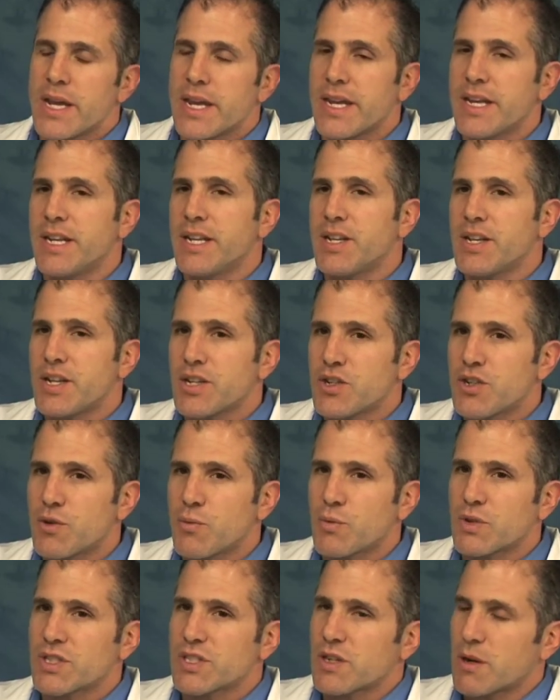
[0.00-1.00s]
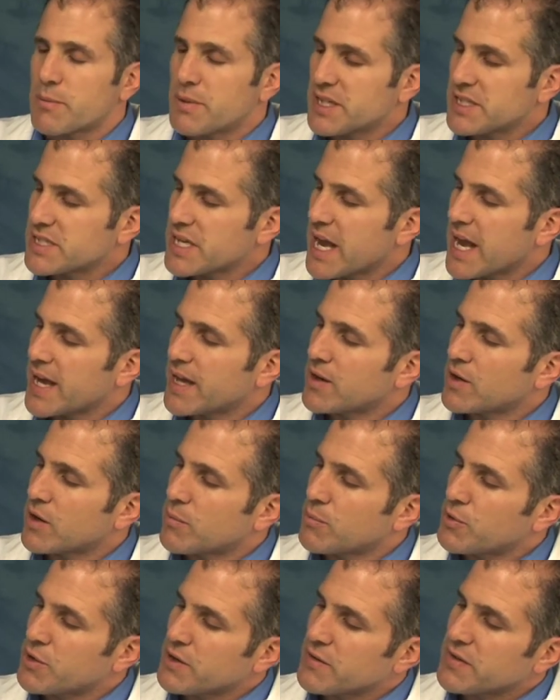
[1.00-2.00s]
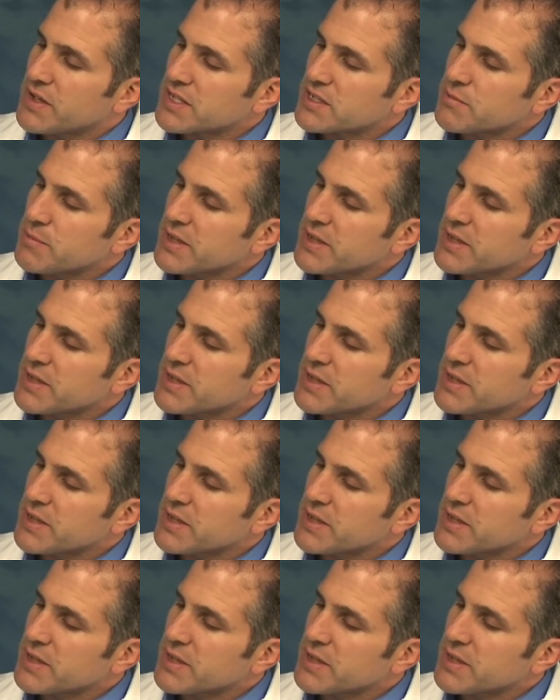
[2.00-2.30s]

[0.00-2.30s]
In addition, when somebody's had a previous